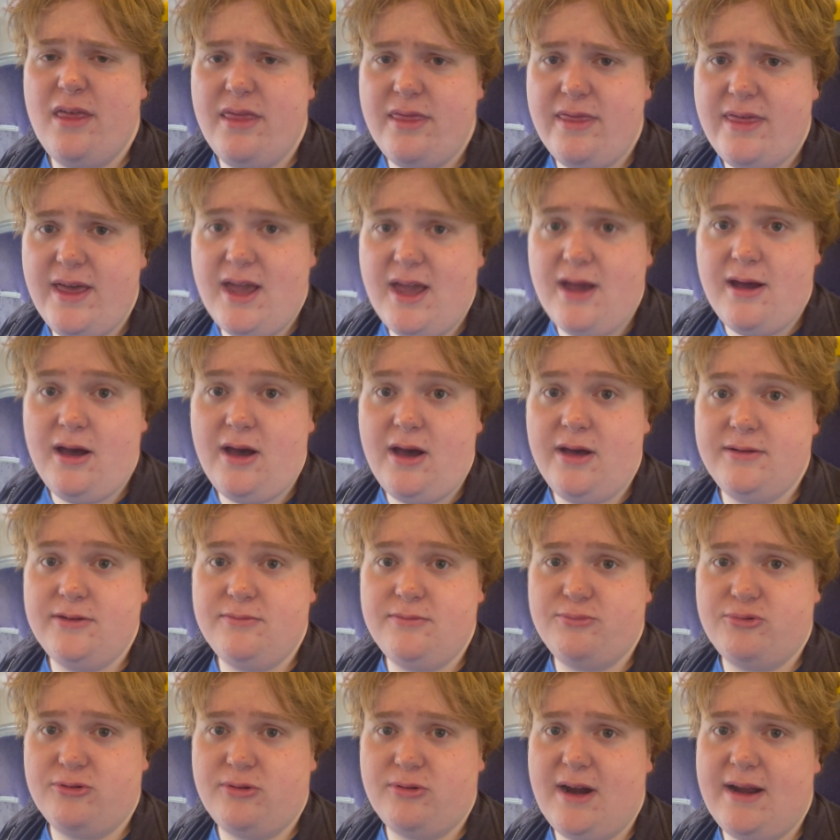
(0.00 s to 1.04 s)
they are
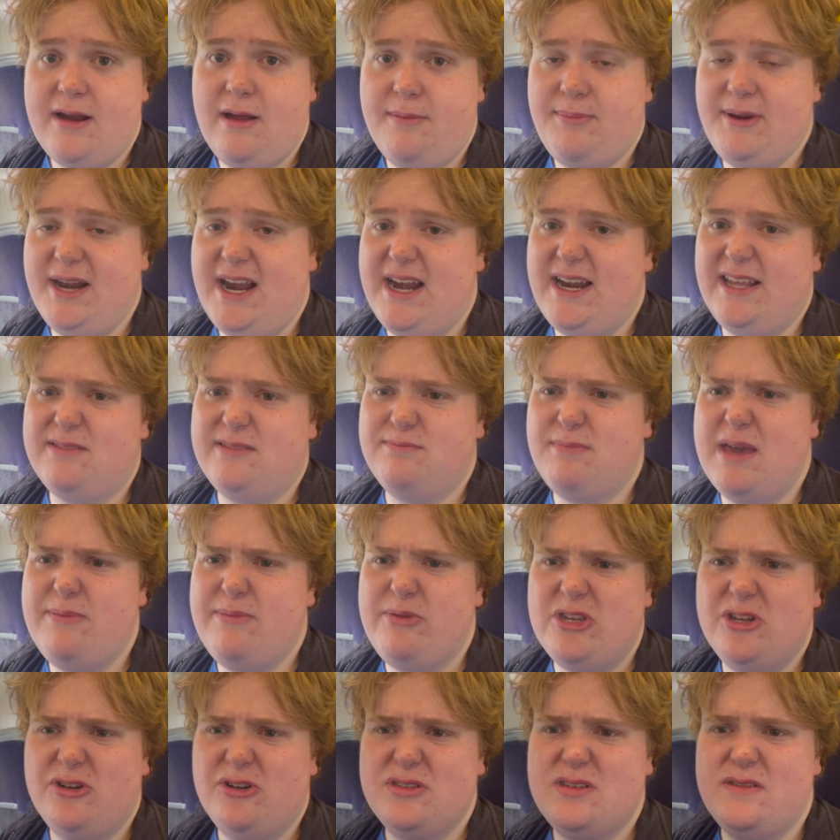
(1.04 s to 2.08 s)
planning maybe
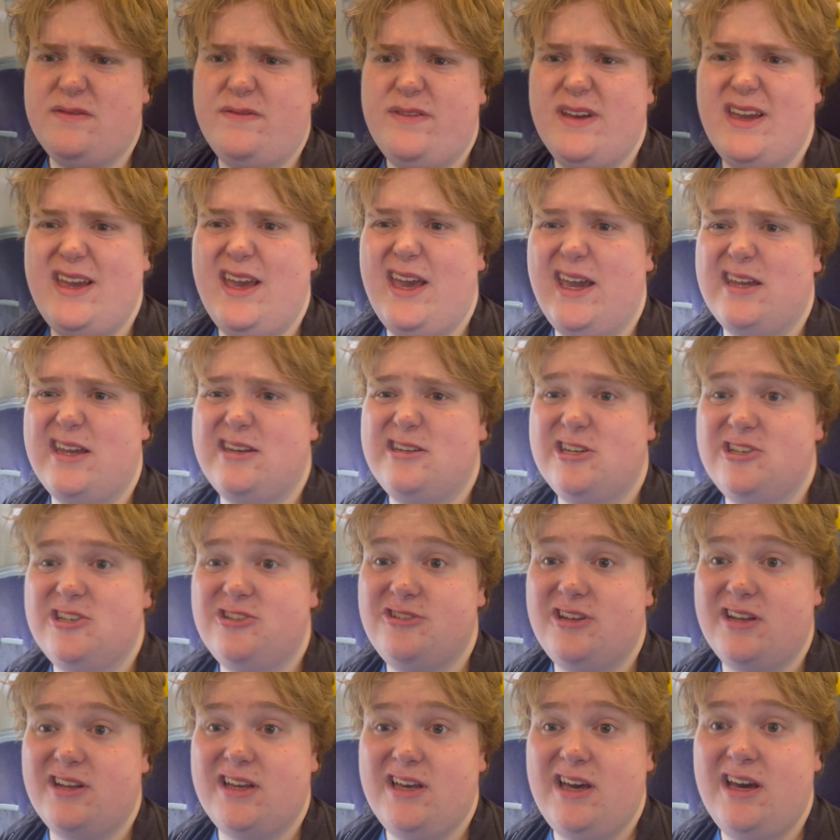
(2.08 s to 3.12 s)
not to fit air
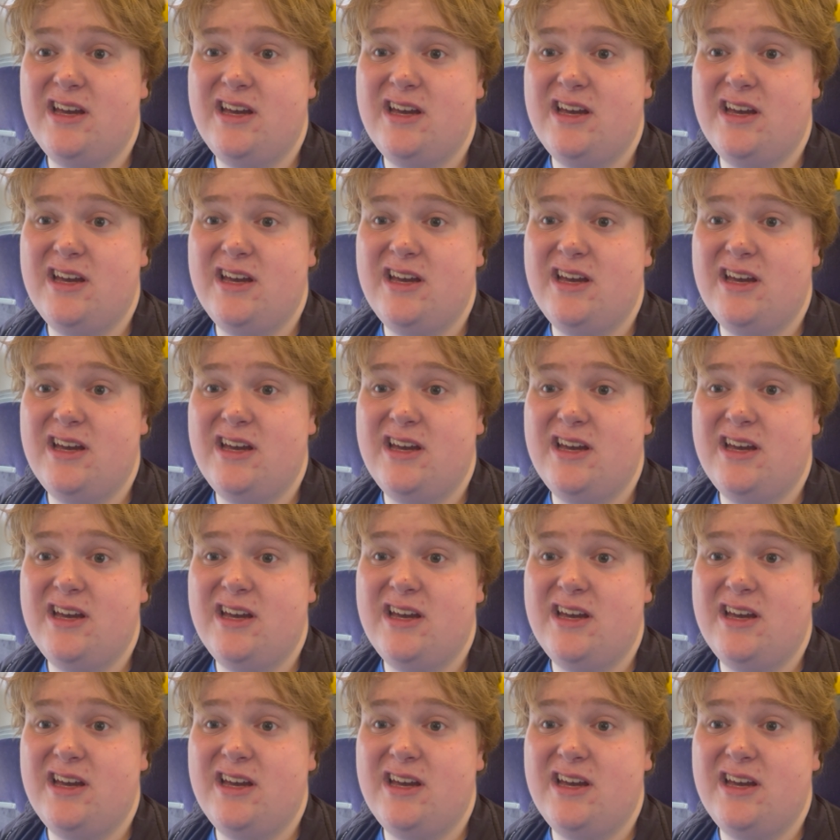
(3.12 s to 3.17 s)
conditioning.